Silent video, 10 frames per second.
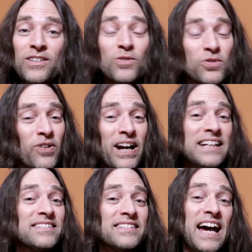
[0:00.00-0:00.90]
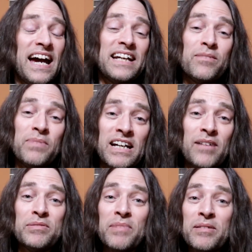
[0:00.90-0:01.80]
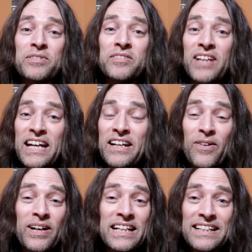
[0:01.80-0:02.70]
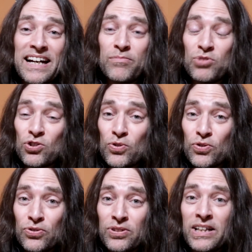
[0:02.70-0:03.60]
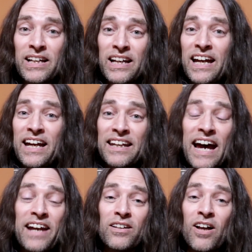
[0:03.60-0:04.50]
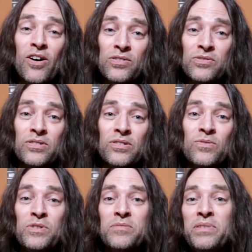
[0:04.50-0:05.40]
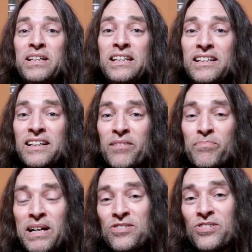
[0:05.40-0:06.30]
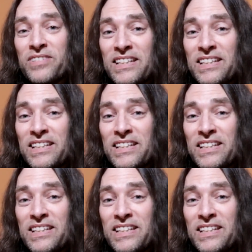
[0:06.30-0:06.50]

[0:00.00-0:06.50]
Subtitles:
Ukraine's not going to become a member of NATO anytime soon, and that alone would be a major